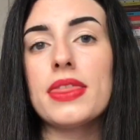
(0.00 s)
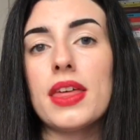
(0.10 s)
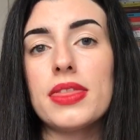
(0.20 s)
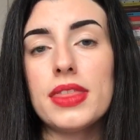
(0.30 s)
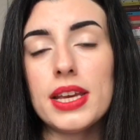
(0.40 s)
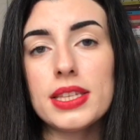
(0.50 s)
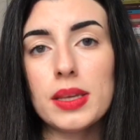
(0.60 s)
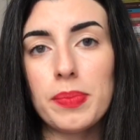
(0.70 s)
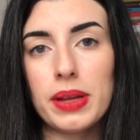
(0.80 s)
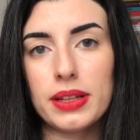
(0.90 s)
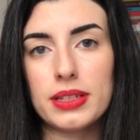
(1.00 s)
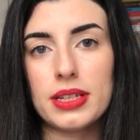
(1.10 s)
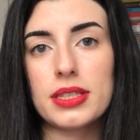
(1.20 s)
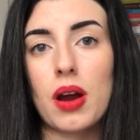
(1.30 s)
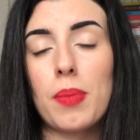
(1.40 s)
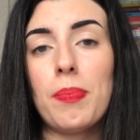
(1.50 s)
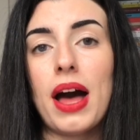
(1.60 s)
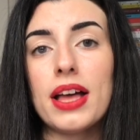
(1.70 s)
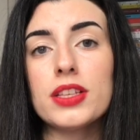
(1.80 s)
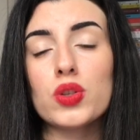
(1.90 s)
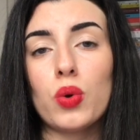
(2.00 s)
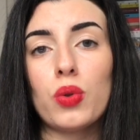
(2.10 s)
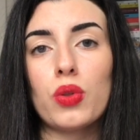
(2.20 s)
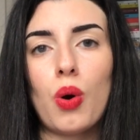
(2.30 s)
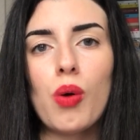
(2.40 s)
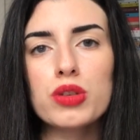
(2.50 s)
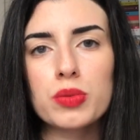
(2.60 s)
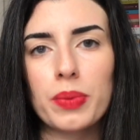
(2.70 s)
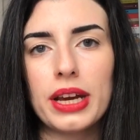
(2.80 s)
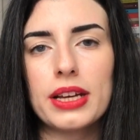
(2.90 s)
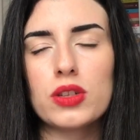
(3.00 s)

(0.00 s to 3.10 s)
Then these abilities are passed on the offspring,